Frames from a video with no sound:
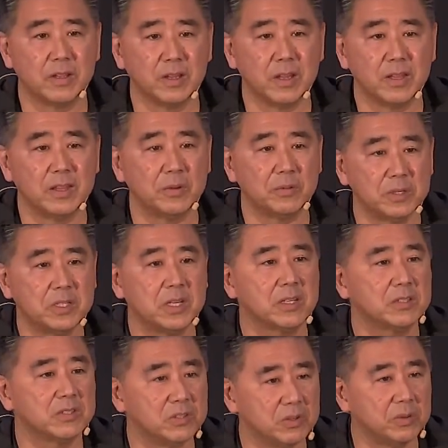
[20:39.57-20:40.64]
They were
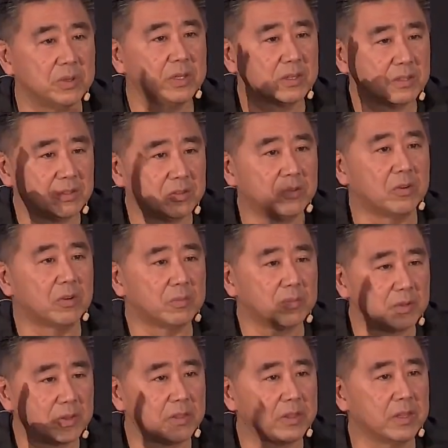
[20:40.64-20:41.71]
just doing the normal
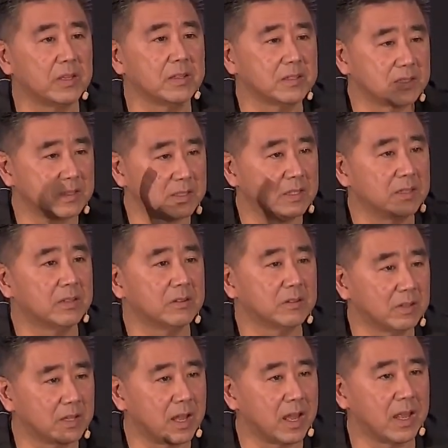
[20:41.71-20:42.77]
things in their
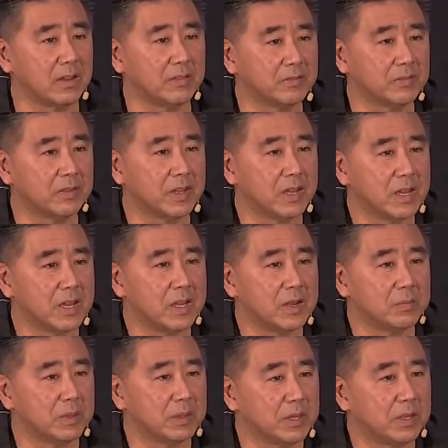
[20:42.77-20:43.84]
life,
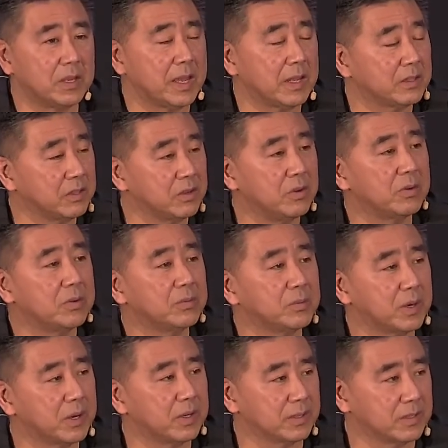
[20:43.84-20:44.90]
but they had no
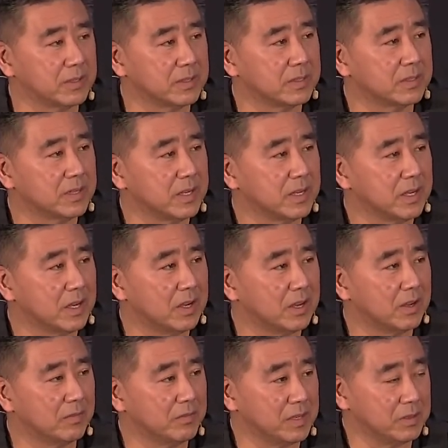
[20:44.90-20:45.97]
awareness
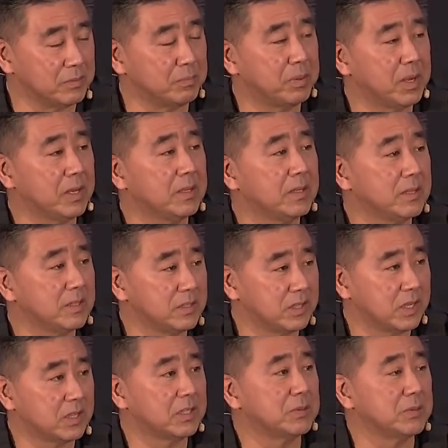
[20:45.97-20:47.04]
of the impending
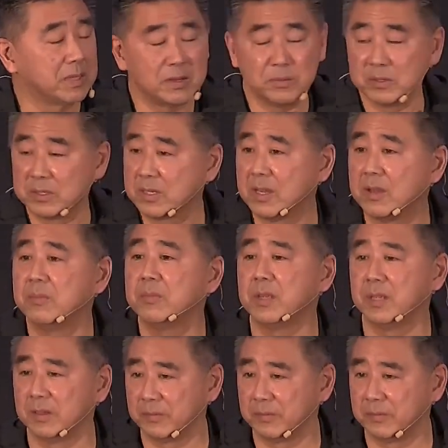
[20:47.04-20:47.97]
judgment that was coming.